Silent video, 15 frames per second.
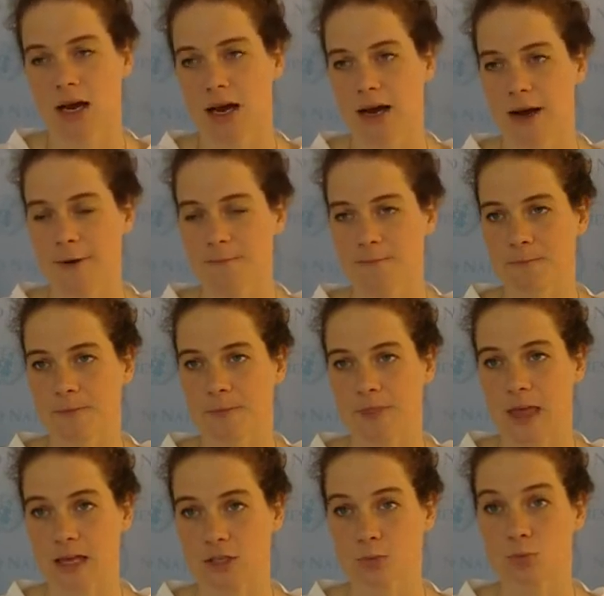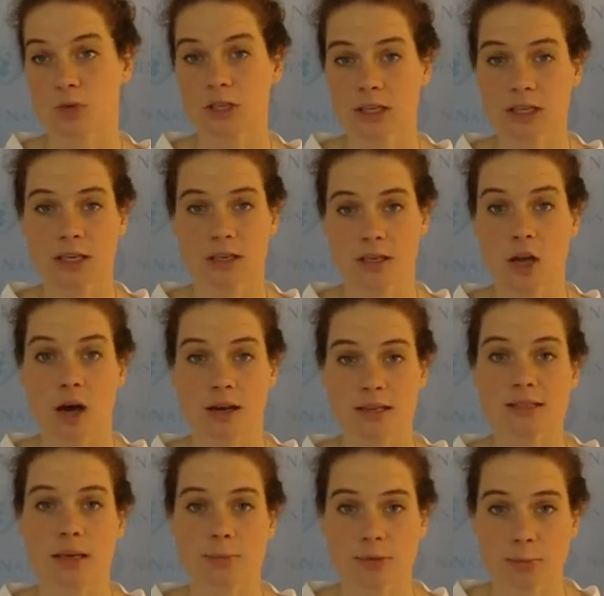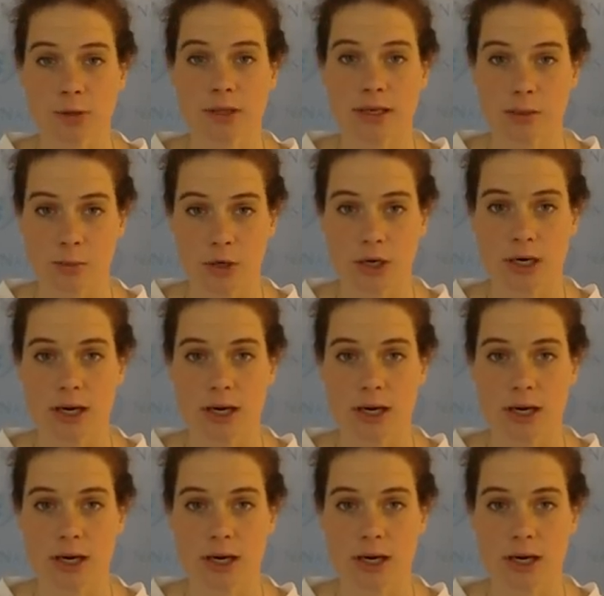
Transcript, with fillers: um, that's really not acceptable anymore.